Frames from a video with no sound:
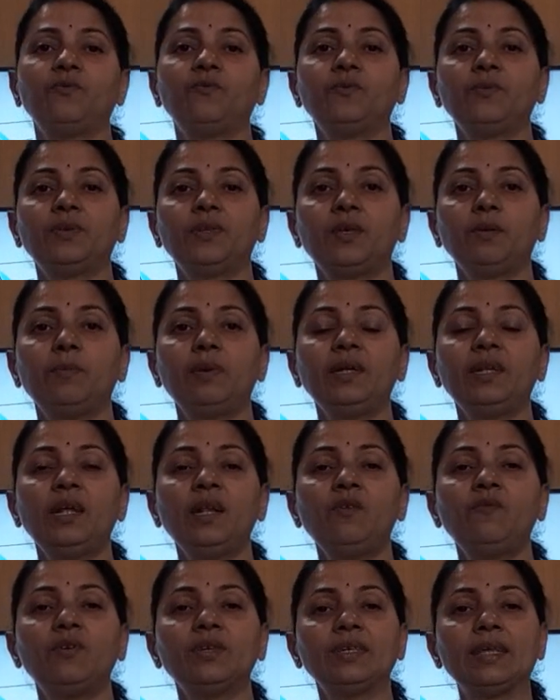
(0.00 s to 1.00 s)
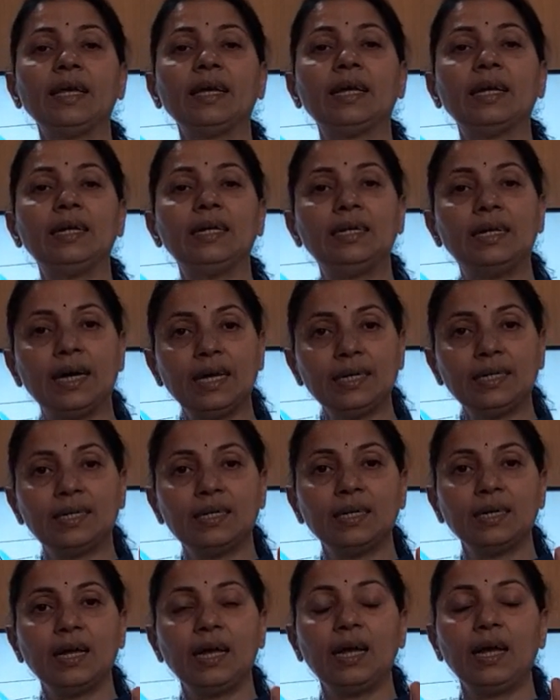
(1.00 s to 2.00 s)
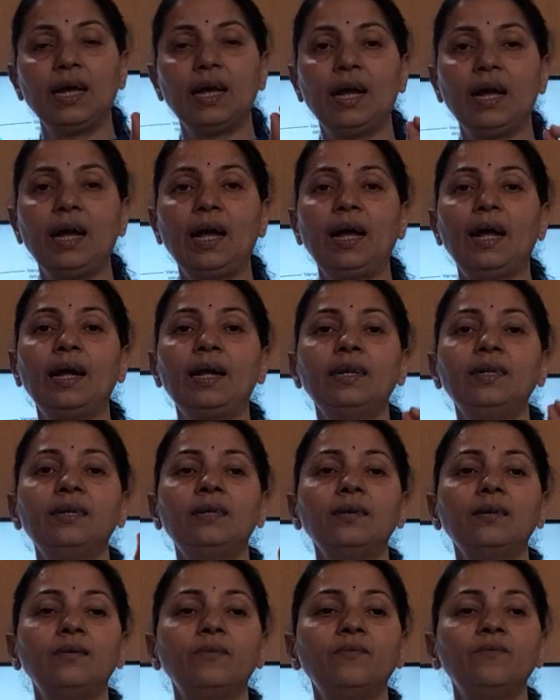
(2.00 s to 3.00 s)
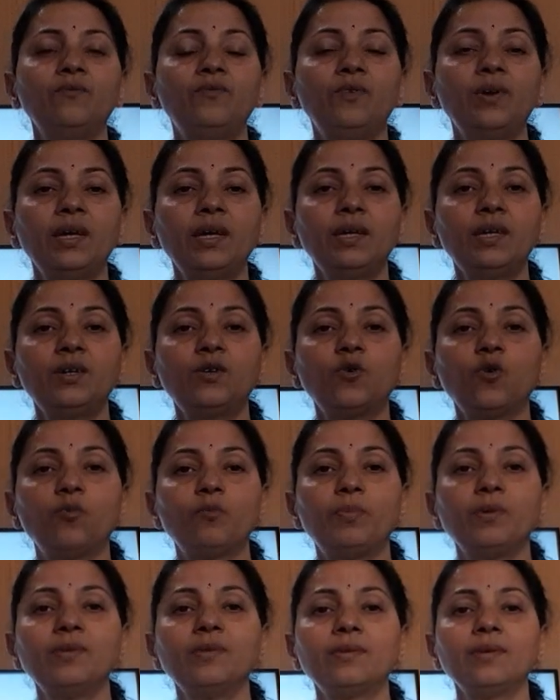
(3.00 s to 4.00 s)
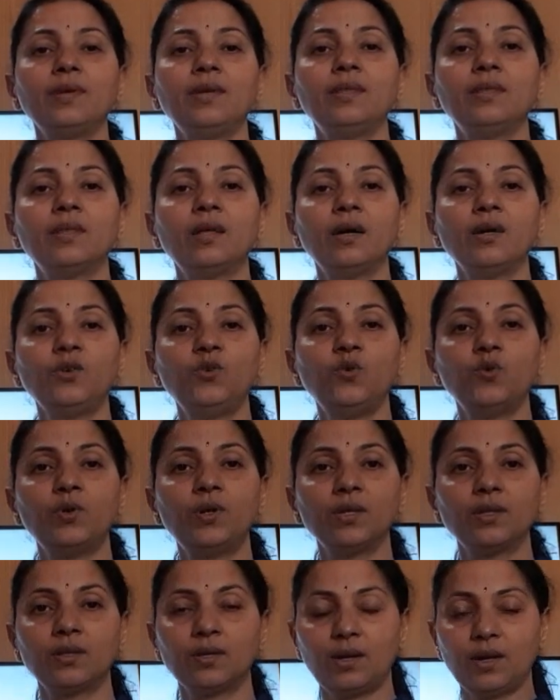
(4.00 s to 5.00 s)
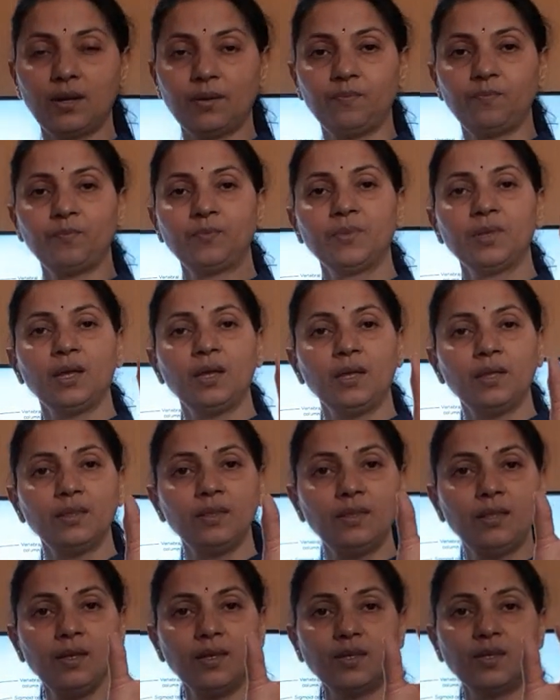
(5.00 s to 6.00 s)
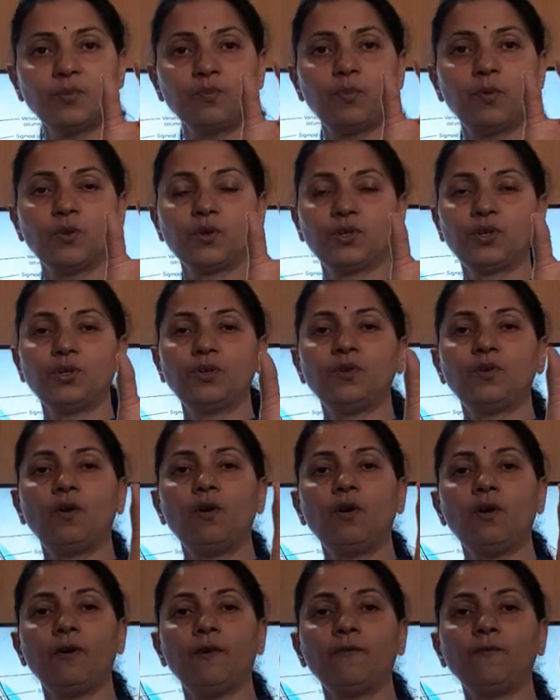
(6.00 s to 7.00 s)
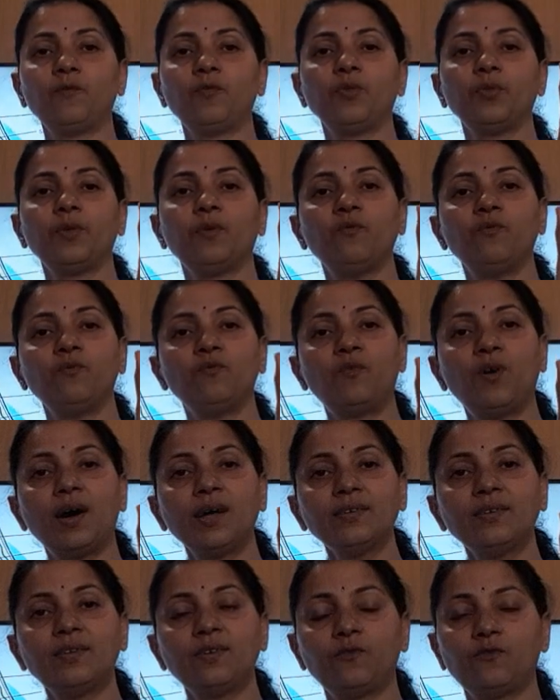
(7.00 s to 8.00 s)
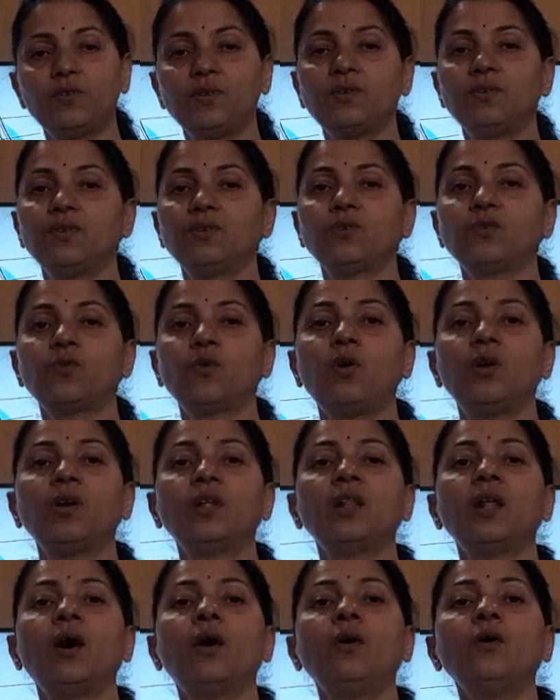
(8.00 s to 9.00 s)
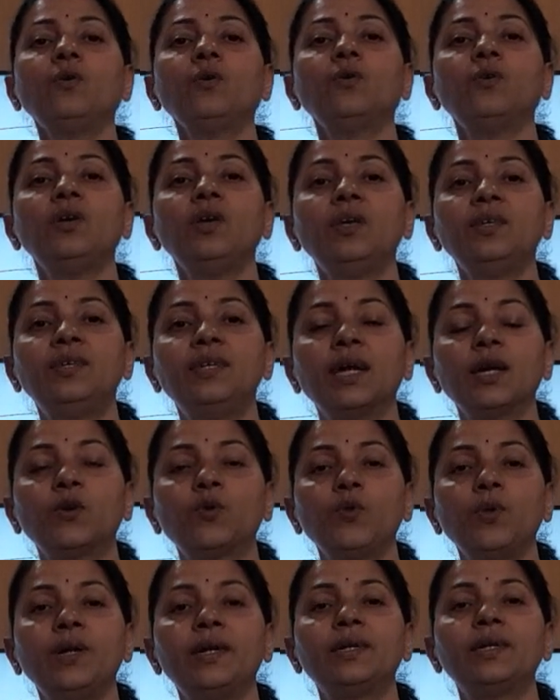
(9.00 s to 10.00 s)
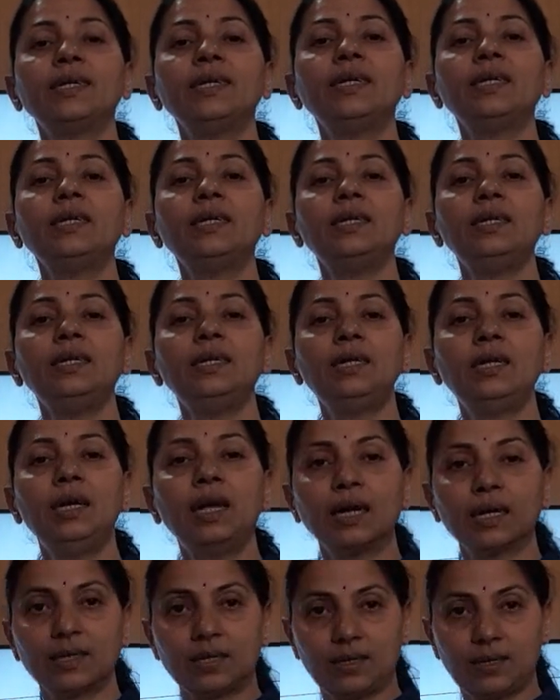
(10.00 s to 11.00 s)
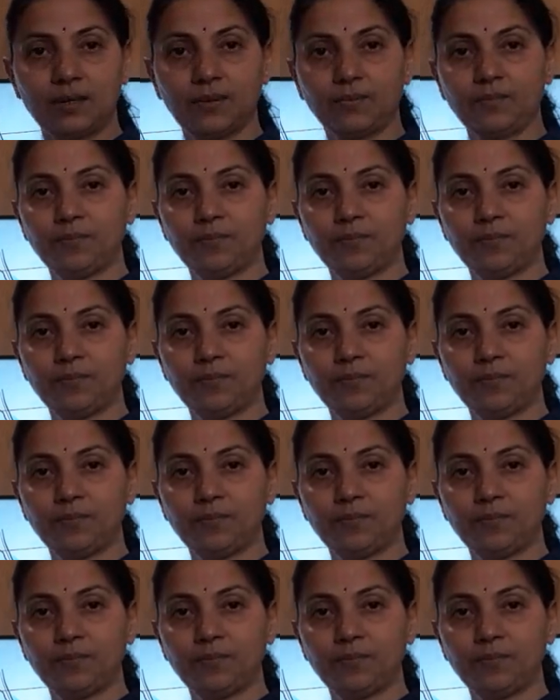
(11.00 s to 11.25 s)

seminal vesical duct and where it opens in the urethra. This portion of vas deferens is called now ejaculatory duct.